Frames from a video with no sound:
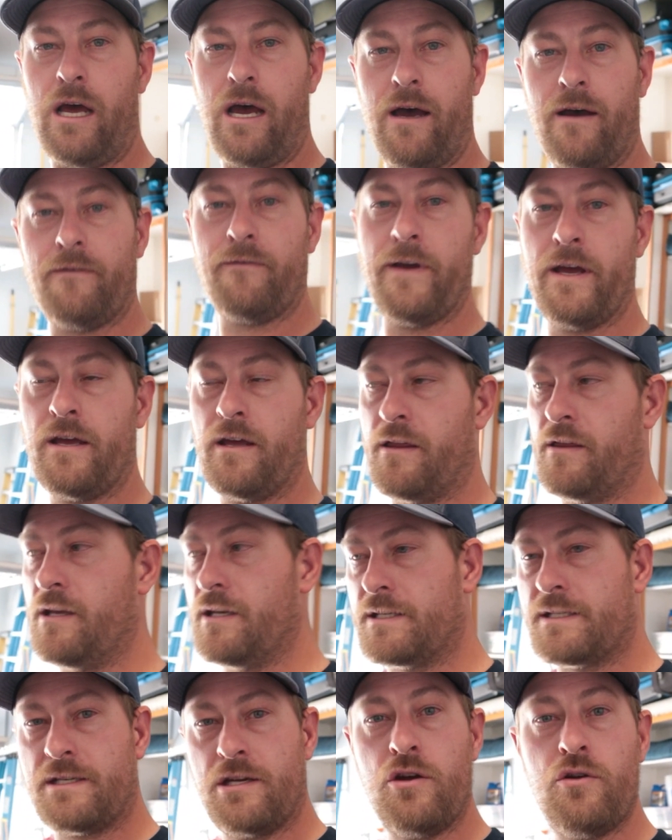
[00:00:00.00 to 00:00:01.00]
of
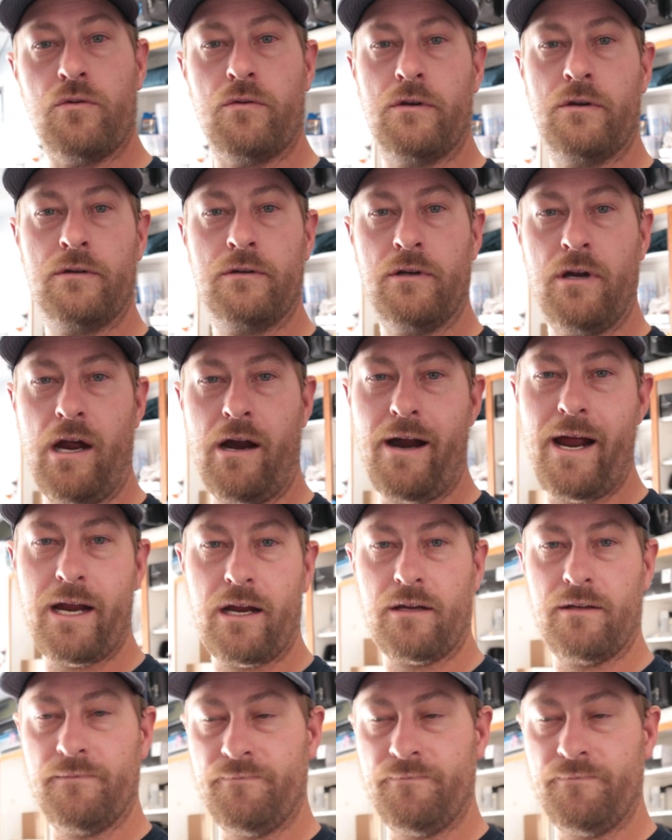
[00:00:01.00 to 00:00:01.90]
this tune, all right?